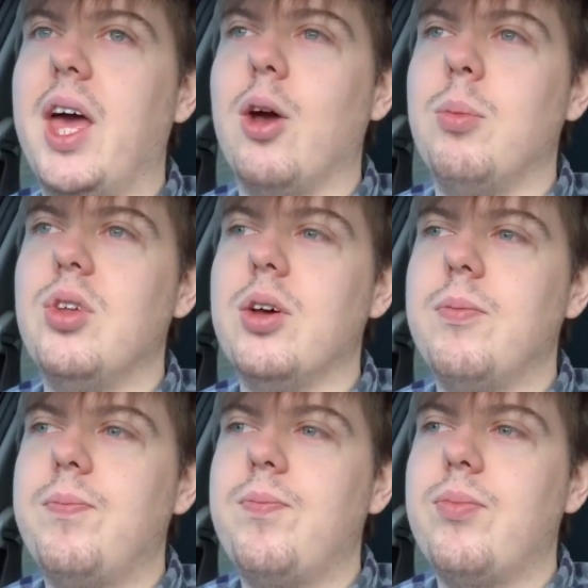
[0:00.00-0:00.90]
I hope
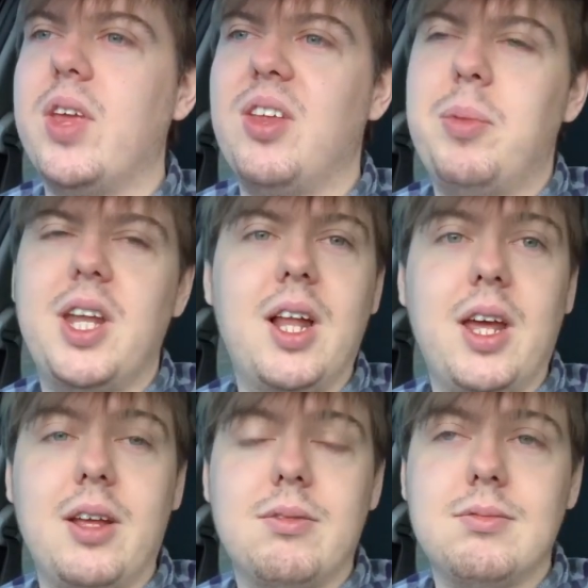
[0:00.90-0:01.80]
so. It's been
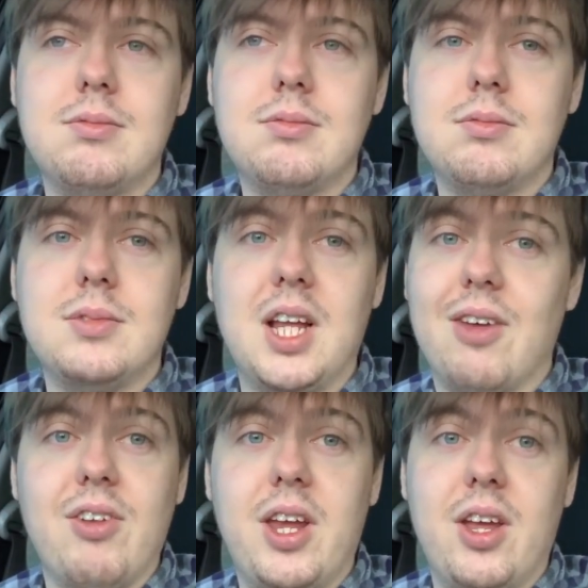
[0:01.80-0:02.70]
nearly
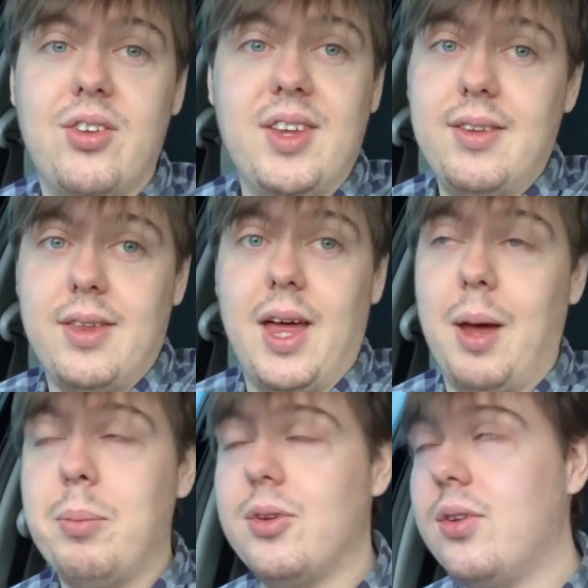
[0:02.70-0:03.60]
11 years since that
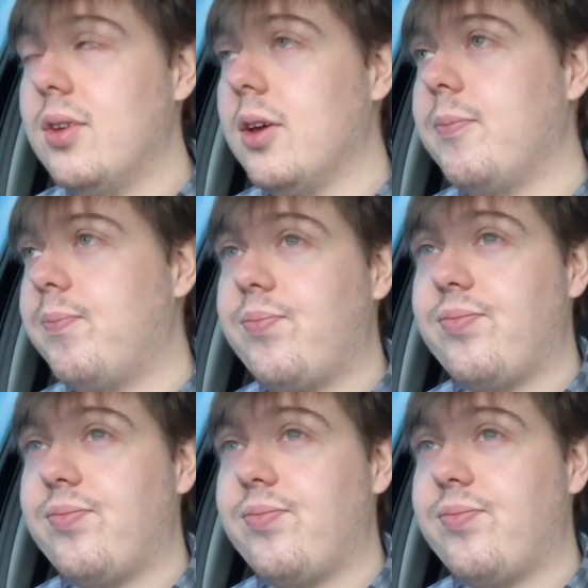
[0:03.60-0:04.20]
happened, so